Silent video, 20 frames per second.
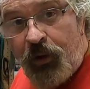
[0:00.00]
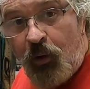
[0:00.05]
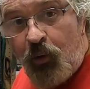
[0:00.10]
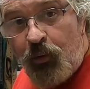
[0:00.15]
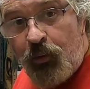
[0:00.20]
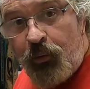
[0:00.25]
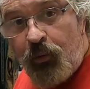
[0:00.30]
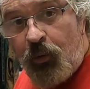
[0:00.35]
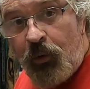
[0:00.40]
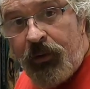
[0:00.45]

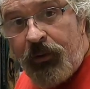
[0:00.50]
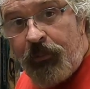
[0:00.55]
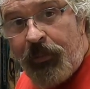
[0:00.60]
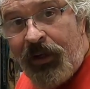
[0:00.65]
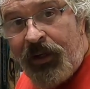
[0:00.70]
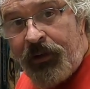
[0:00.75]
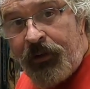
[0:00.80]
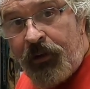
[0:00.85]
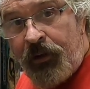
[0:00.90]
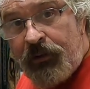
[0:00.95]
Colt with a
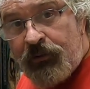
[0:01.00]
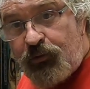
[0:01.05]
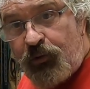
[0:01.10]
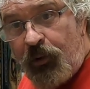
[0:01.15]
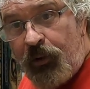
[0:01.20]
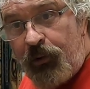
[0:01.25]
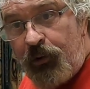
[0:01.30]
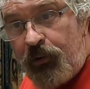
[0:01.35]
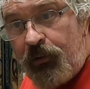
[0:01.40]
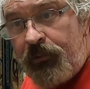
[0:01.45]
binary
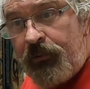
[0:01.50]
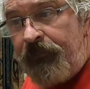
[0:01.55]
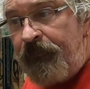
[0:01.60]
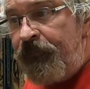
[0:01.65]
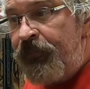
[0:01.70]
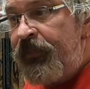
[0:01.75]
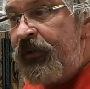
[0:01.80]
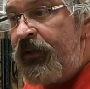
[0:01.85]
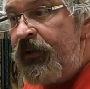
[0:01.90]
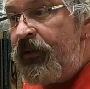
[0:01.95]
trigger.
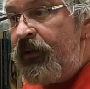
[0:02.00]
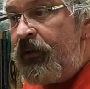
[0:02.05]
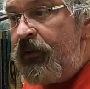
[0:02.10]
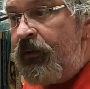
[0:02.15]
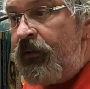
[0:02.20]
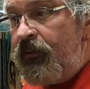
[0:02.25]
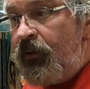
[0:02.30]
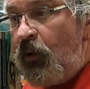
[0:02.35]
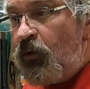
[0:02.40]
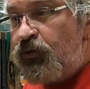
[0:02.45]

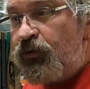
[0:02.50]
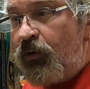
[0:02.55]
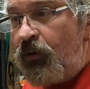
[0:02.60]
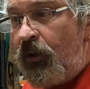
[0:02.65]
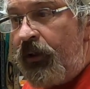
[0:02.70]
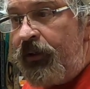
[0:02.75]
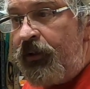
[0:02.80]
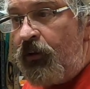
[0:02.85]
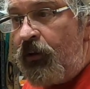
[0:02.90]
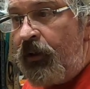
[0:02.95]
Those are
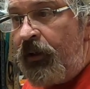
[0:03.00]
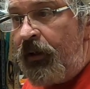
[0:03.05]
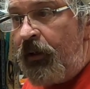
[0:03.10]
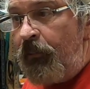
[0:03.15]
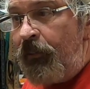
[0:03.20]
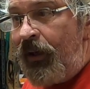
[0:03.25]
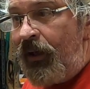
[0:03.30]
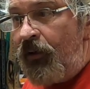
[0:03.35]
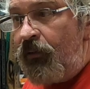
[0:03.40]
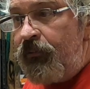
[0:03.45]
legal in
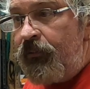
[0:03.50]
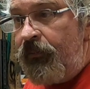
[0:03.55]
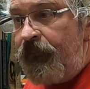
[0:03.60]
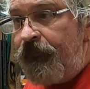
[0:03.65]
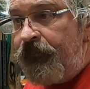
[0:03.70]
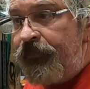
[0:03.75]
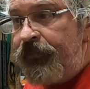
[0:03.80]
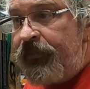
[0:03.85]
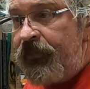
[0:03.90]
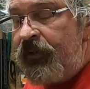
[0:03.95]
about,
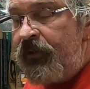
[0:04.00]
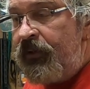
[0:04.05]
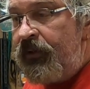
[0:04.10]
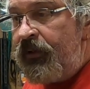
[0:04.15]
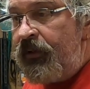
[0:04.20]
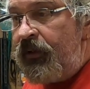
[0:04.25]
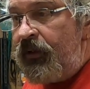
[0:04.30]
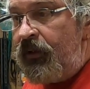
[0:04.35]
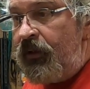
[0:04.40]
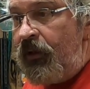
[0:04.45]

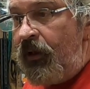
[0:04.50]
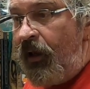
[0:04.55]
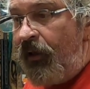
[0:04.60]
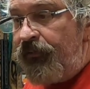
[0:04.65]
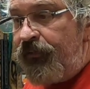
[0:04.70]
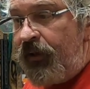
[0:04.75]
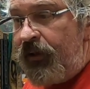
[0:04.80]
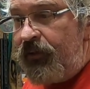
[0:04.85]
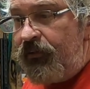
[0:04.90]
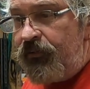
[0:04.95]

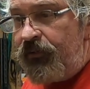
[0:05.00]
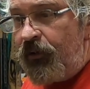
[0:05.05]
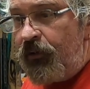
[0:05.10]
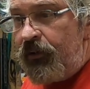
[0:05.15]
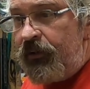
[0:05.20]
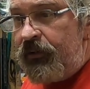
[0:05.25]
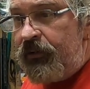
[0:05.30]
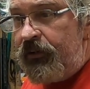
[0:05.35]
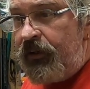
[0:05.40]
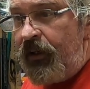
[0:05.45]
I think,
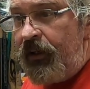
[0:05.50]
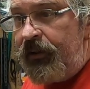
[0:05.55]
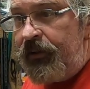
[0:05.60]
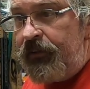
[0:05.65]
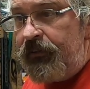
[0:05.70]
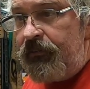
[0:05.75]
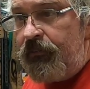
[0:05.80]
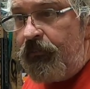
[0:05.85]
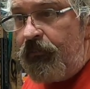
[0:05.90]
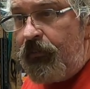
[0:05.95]

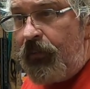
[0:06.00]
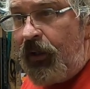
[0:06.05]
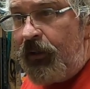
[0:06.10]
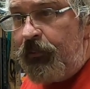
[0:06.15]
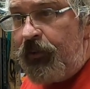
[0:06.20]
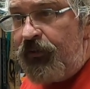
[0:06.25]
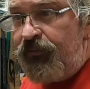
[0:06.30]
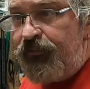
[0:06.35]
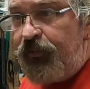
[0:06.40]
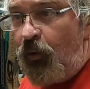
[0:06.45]
38,
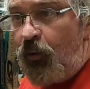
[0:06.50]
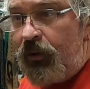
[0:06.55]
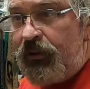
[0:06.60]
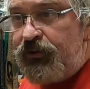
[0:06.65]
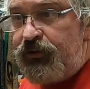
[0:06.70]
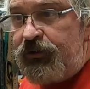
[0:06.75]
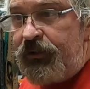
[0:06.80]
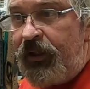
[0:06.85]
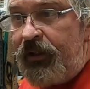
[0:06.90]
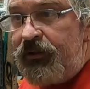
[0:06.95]
maybe 40
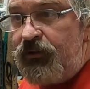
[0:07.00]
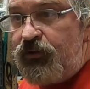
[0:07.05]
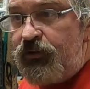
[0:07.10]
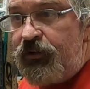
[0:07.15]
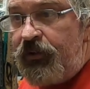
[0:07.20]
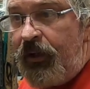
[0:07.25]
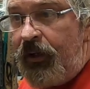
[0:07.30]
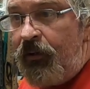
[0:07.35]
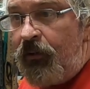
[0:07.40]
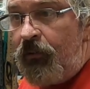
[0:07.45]
states
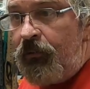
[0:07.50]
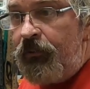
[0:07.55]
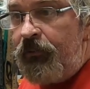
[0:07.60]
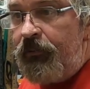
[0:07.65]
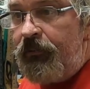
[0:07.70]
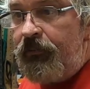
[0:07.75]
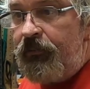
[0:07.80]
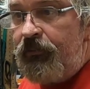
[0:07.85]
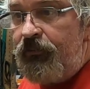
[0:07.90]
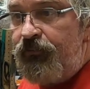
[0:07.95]
now.
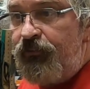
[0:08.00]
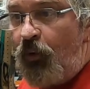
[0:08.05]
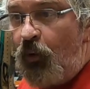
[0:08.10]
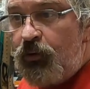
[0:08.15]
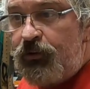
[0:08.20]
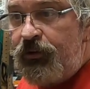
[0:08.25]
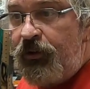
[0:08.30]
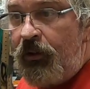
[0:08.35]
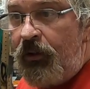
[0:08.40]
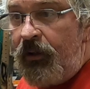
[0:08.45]

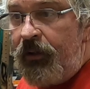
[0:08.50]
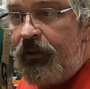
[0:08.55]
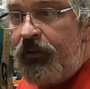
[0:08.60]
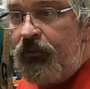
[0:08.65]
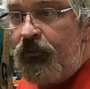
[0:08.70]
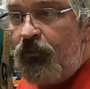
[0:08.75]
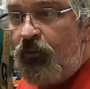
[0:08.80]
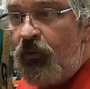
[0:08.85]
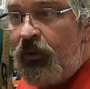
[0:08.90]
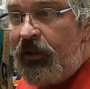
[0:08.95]
Fortunately,
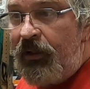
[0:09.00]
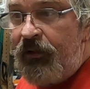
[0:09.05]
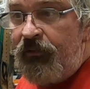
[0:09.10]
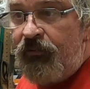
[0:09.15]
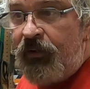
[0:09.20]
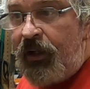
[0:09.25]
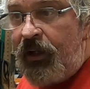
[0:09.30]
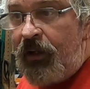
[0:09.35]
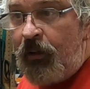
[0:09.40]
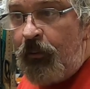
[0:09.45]
we
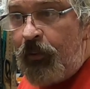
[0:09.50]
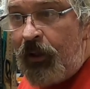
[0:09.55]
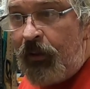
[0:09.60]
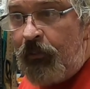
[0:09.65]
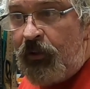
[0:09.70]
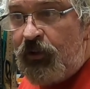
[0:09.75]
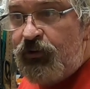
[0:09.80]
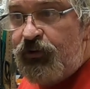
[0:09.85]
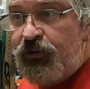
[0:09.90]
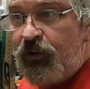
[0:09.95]
live in
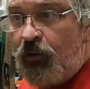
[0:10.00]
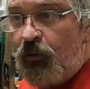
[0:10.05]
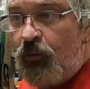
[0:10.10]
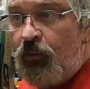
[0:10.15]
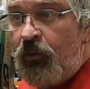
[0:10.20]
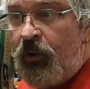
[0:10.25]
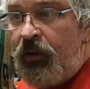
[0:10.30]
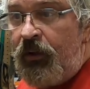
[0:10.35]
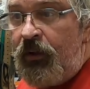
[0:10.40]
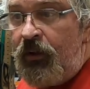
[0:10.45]
Alabama,
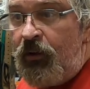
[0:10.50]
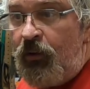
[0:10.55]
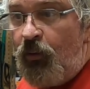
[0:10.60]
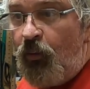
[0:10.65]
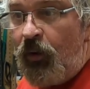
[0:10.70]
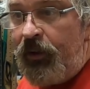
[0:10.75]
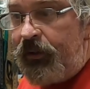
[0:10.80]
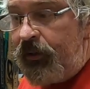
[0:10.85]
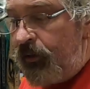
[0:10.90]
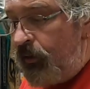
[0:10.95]
so
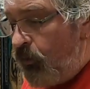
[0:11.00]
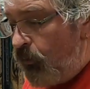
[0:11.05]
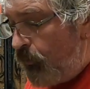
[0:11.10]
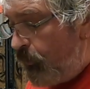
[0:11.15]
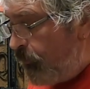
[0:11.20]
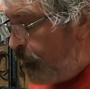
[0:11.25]
we can own